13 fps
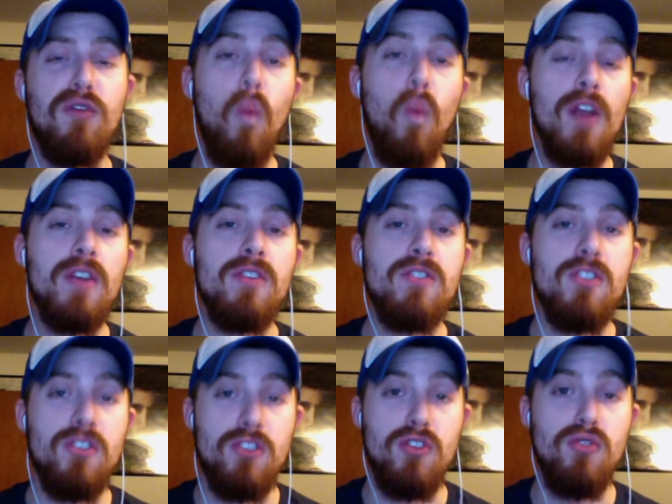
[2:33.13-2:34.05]
1
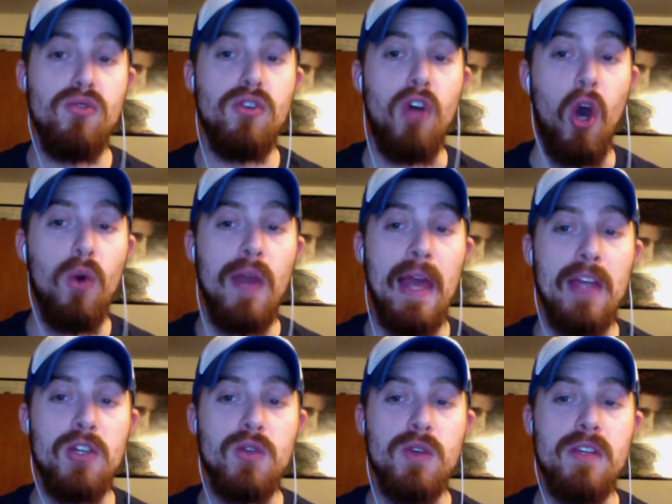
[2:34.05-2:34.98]
to 2 code
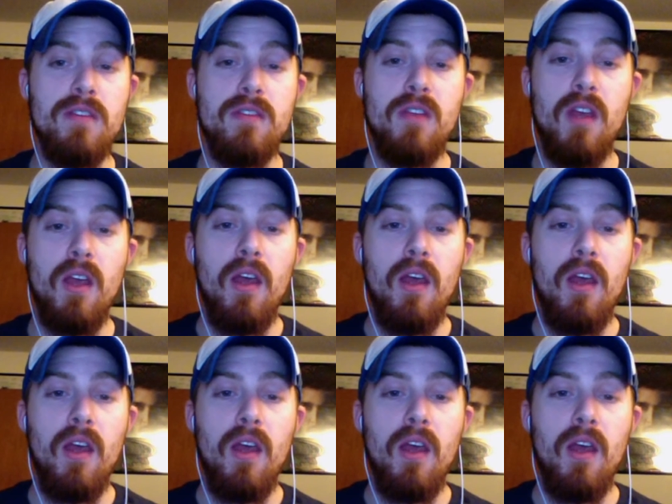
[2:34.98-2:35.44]
entries,